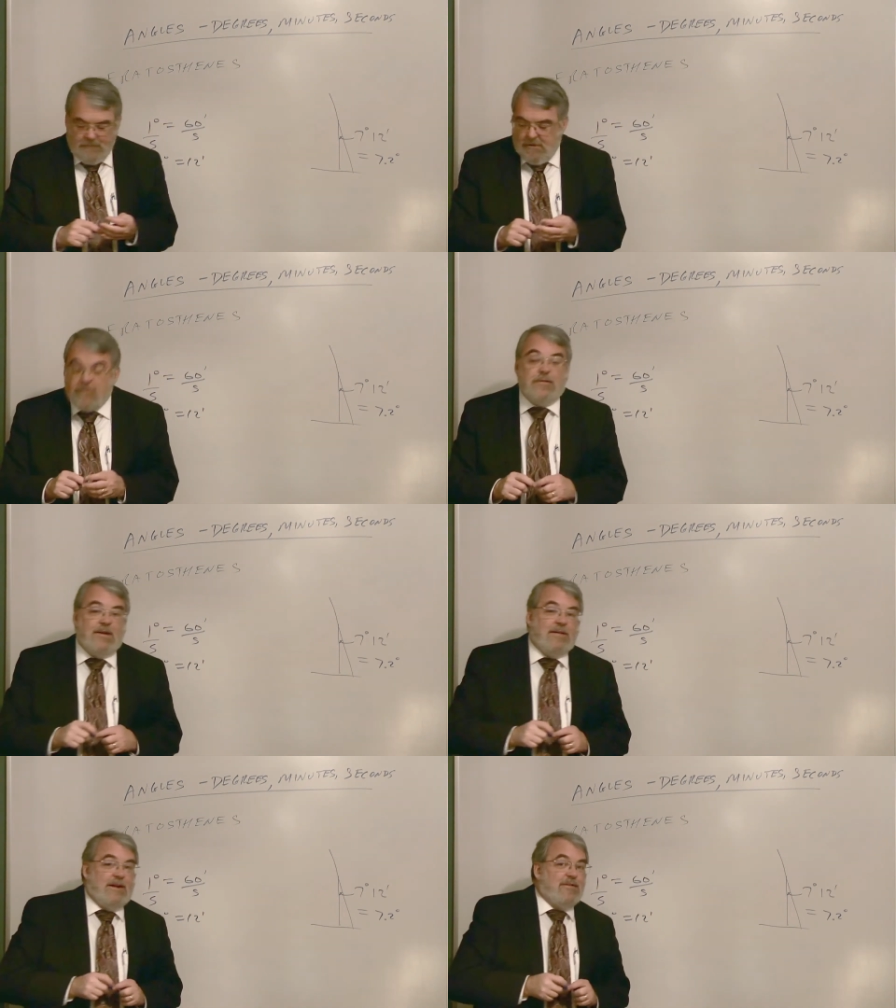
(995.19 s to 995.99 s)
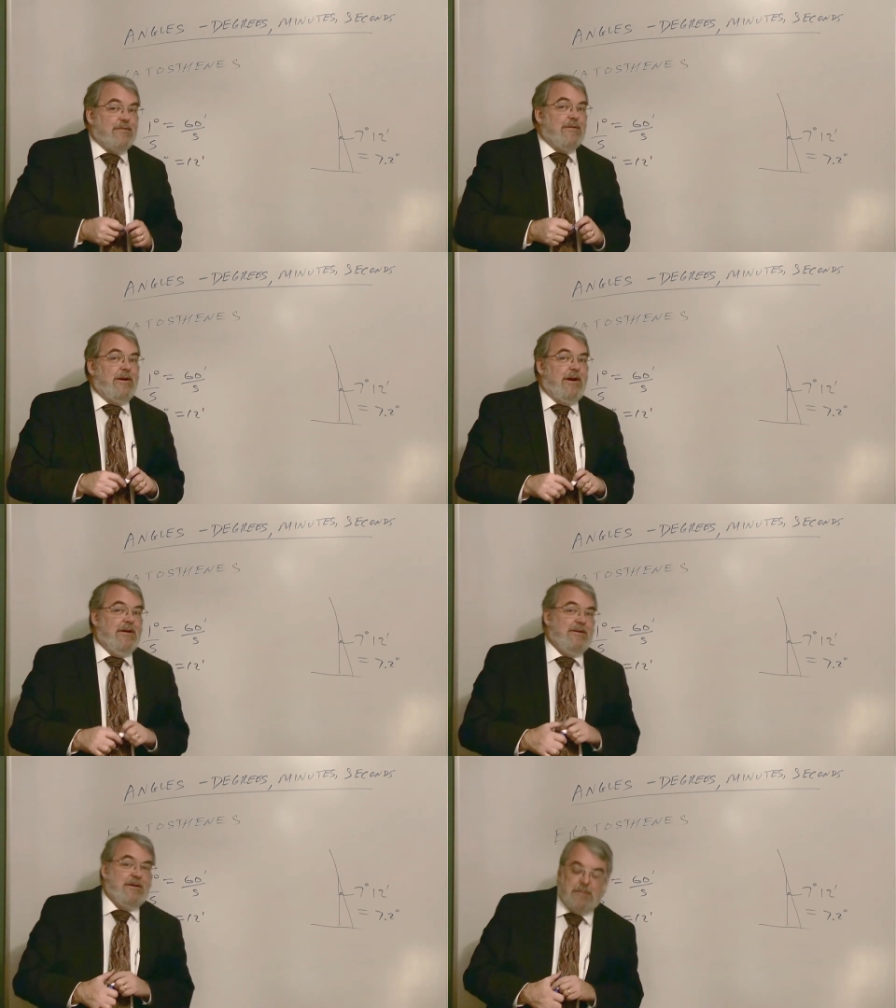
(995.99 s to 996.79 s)
It turns out that's a very
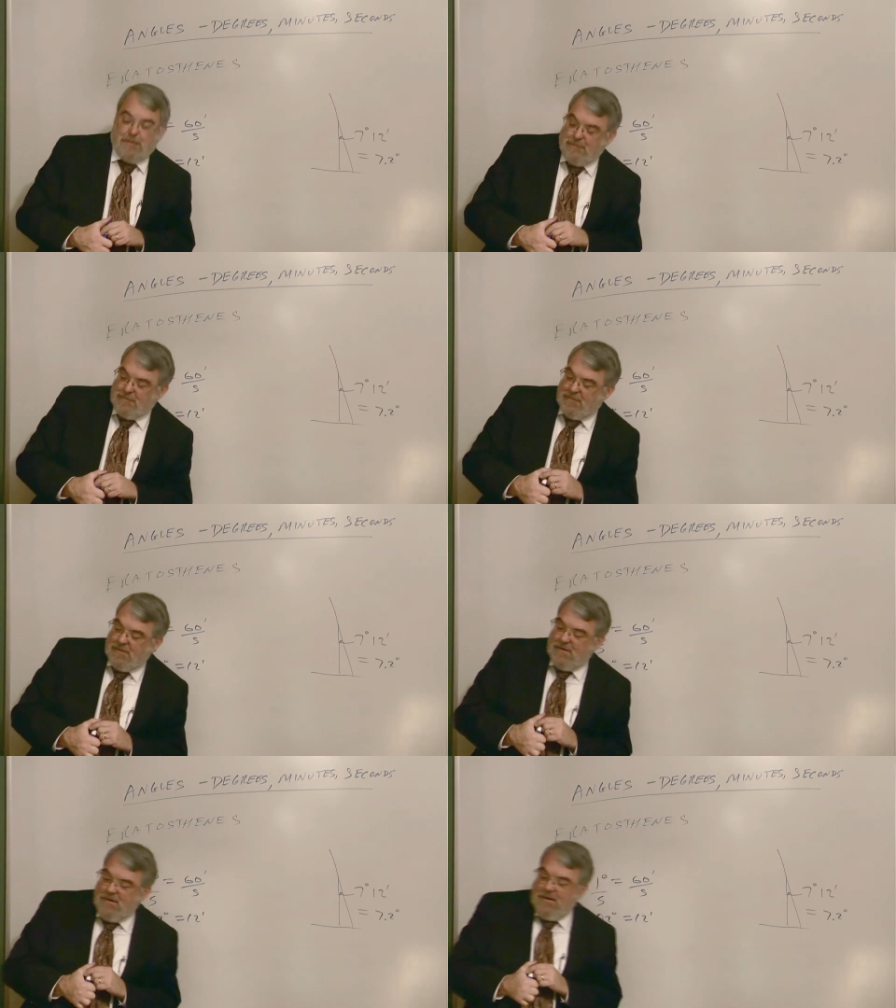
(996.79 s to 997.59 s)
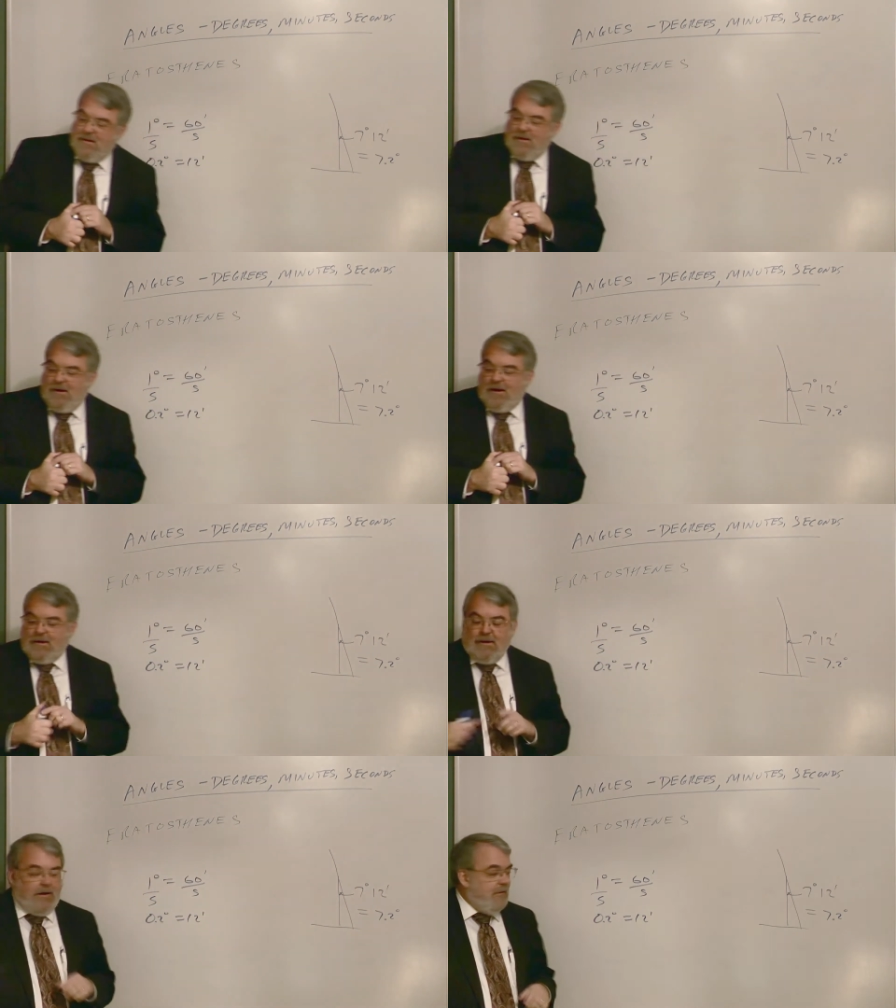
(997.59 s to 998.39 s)
handy number. All
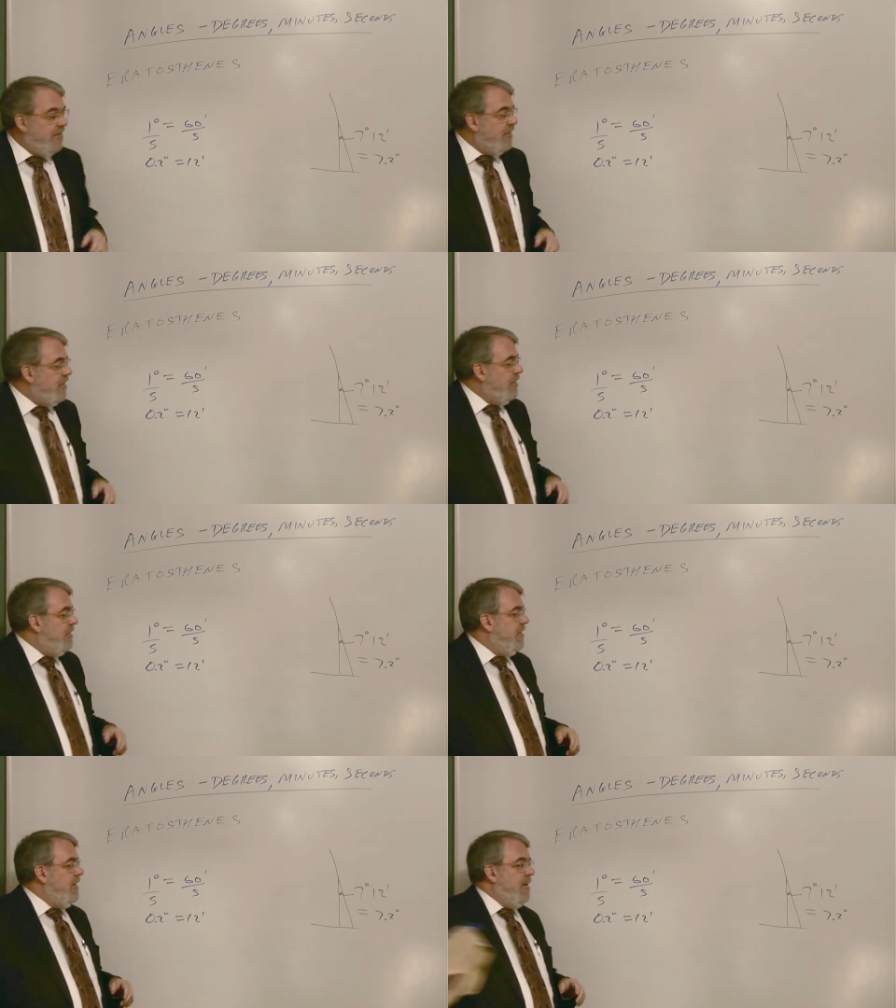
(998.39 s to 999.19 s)
right, now, so